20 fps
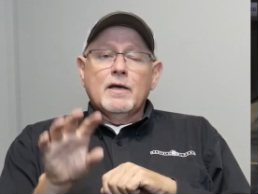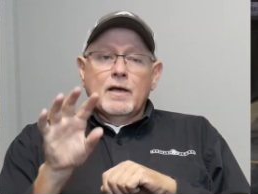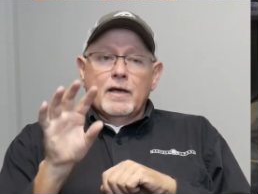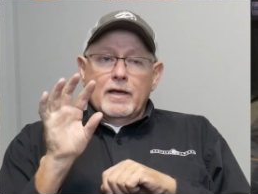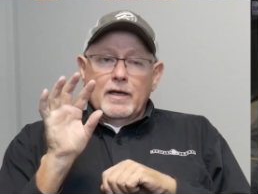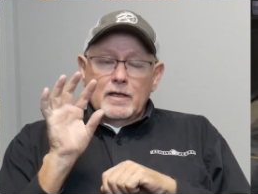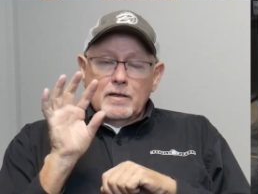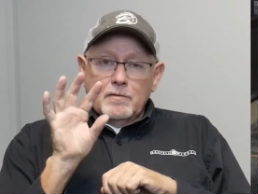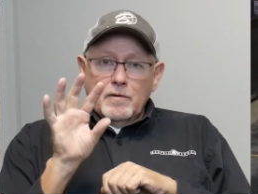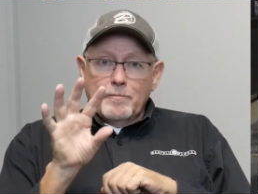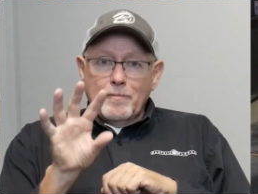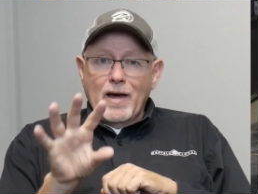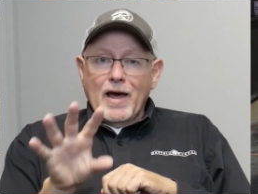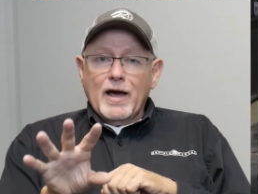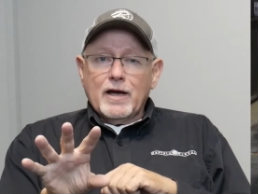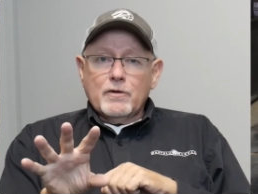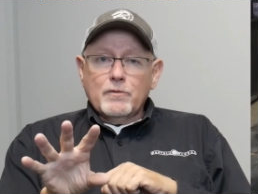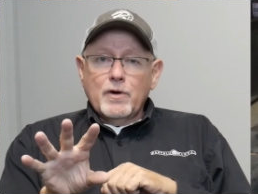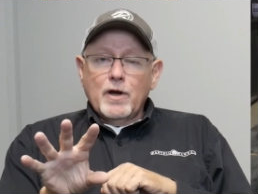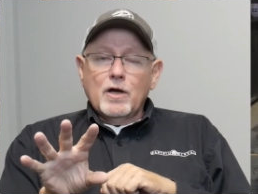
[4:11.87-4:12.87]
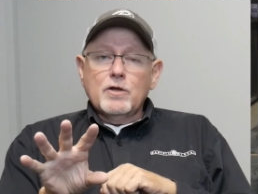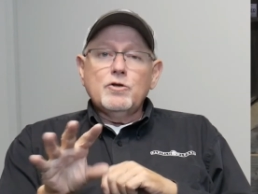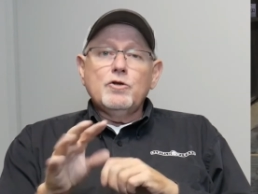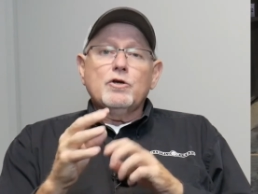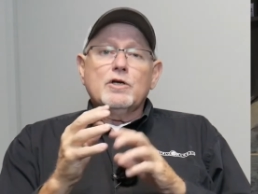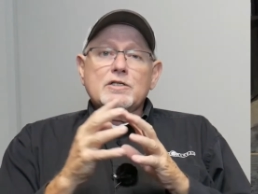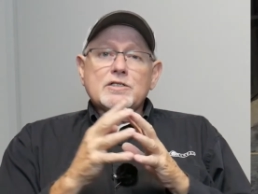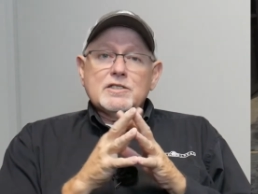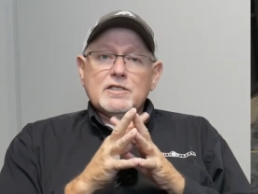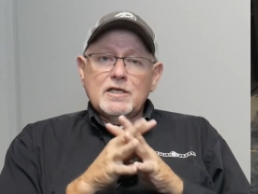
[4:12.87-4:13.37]
in the background
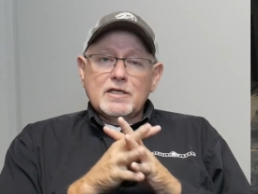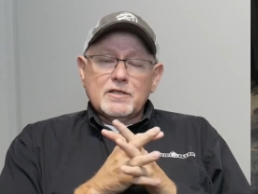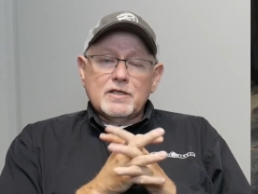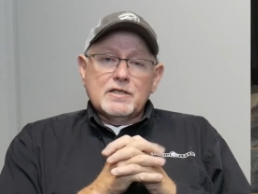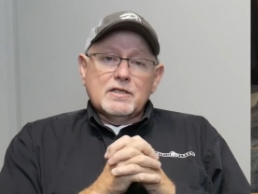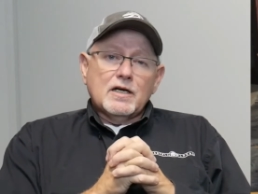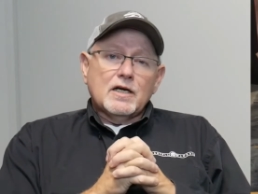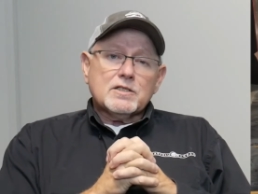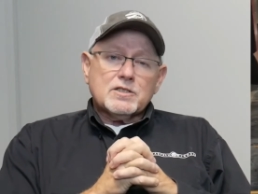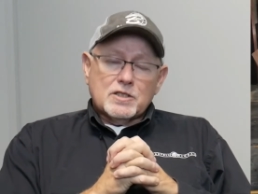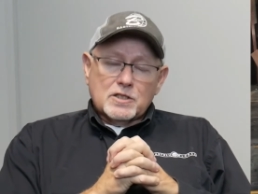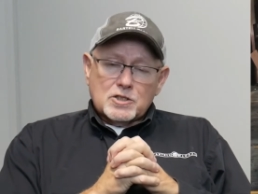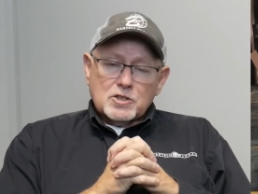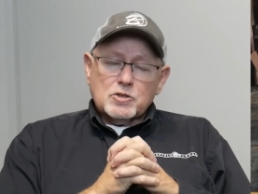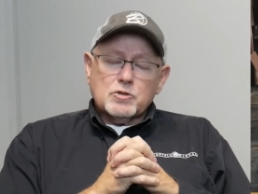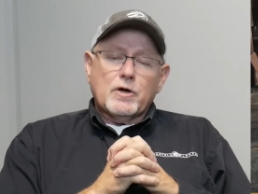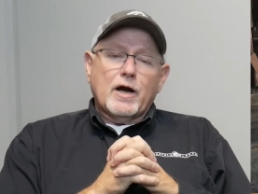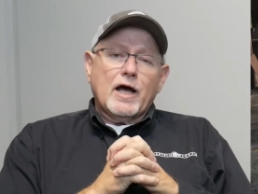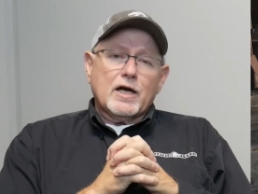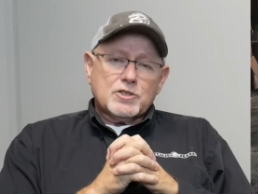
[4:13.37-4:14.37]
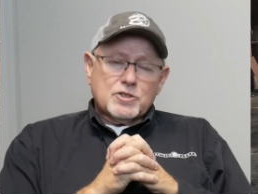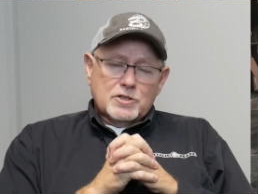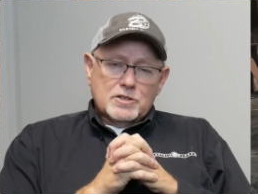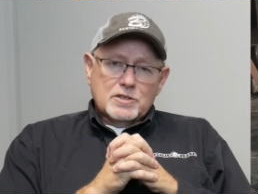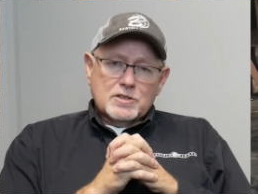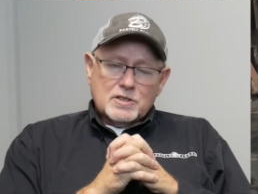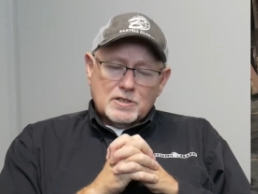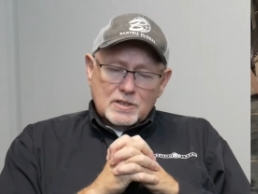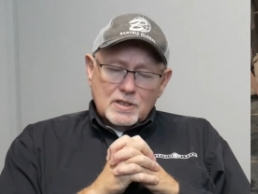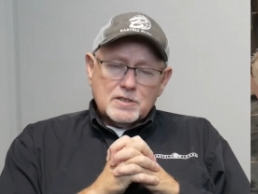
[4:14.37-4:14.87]
you can see the dust extraction
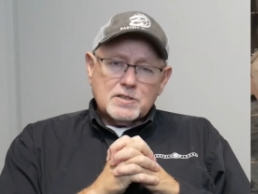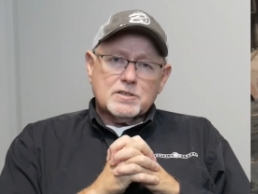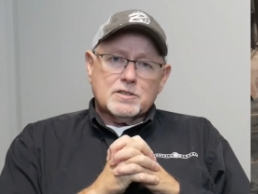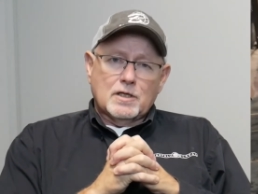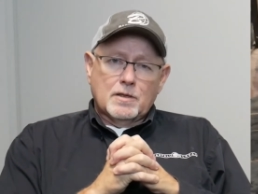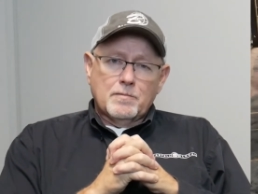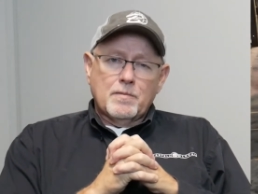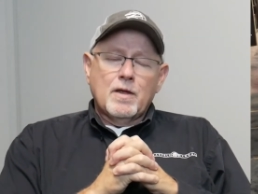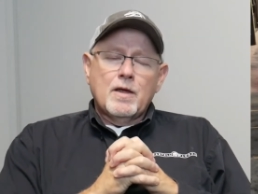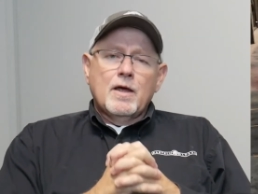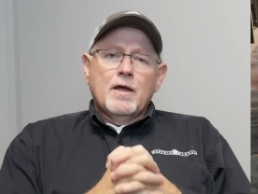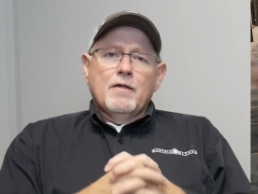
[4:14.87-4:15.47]
system